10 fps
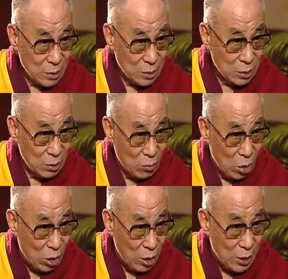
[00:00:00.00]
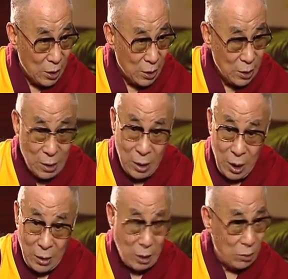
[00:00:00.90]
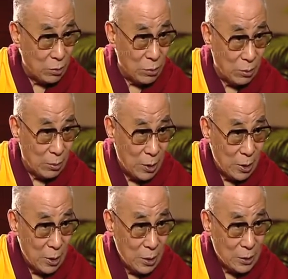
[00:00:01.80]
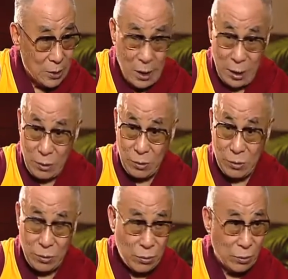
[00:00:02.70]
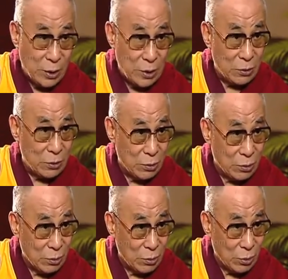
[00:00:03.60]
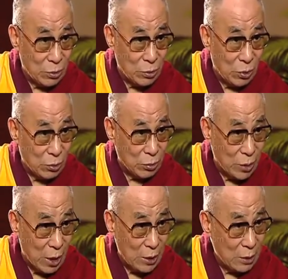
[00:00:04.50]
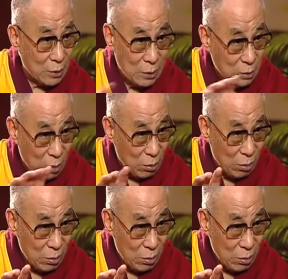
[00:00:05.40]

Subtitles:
So morally, I cannot sort of say you should do this, you should not do that. No.